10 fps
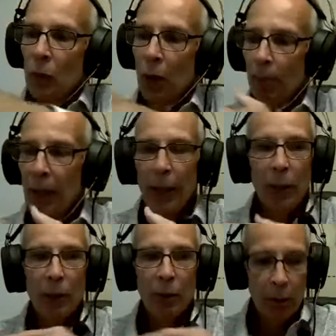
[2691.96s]
up
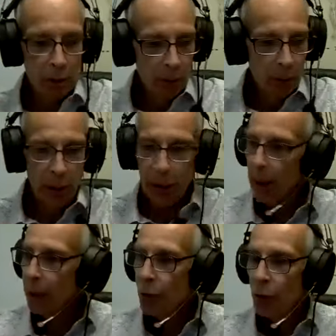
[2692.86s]
here,
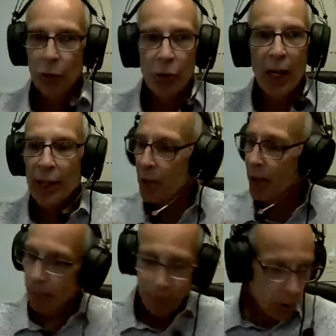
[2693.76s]
is your
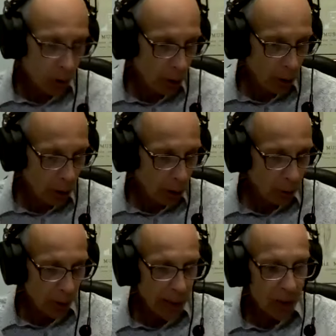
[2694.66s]
triceps.
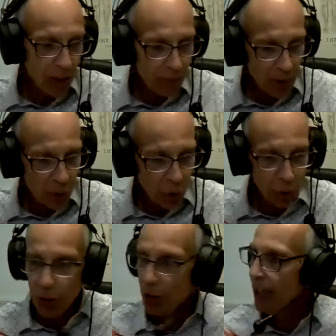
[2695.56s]
Triceps is
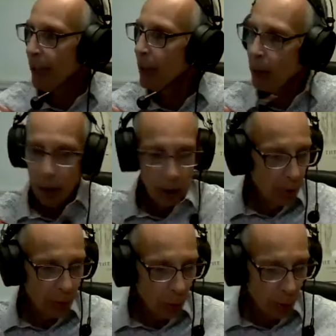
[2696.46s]
13.
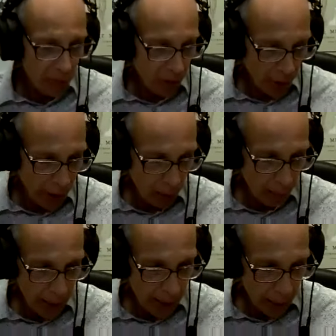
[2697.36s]
So if you think
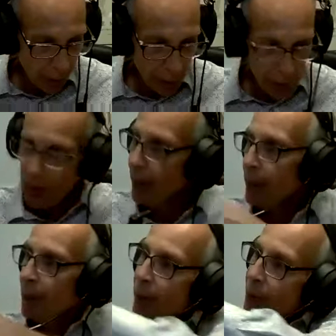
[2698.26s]
about it,
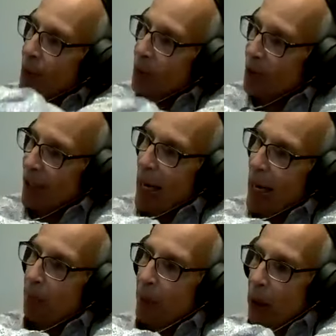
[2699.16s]
13 is the
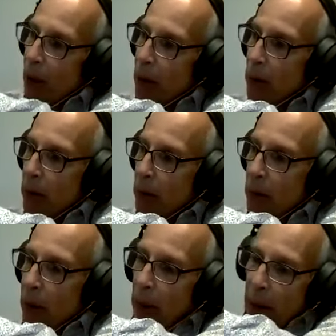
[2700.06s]
scapula,
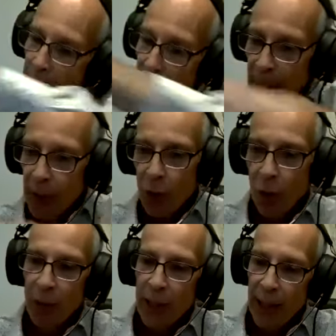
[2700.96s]
And then it's
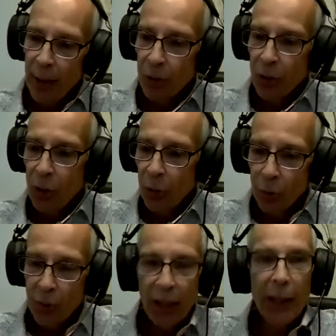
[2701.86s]
going down
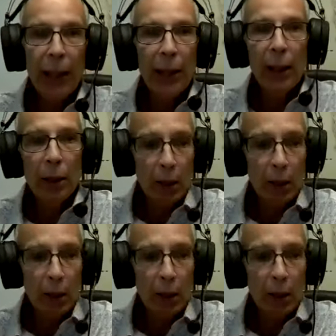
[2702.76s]
to the